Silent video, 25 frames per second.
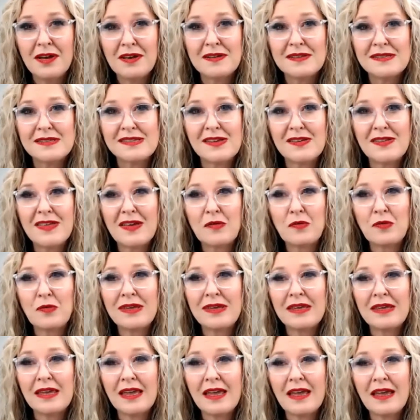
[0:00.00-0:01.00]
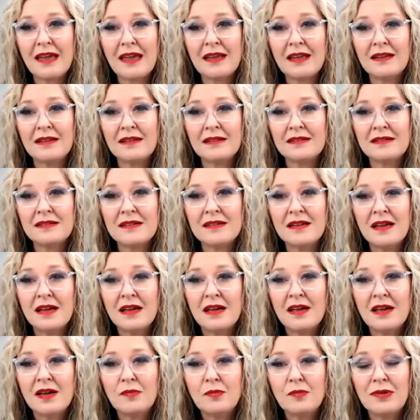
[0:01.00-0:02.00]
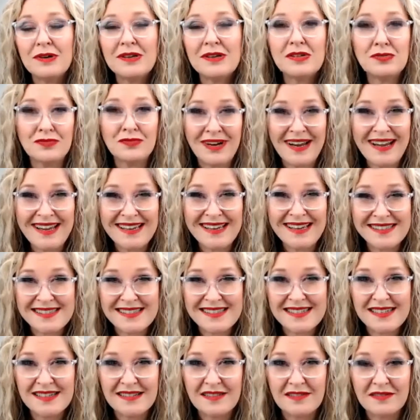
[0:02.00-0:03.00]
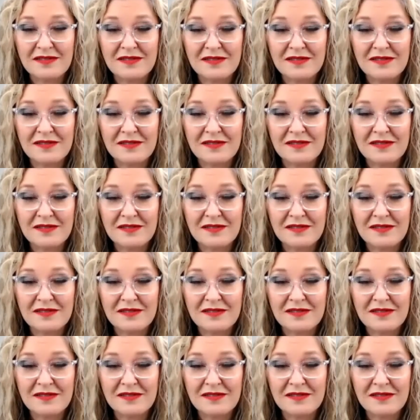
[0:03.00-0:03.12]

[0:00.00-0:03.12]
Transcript: so that we can put it to rest,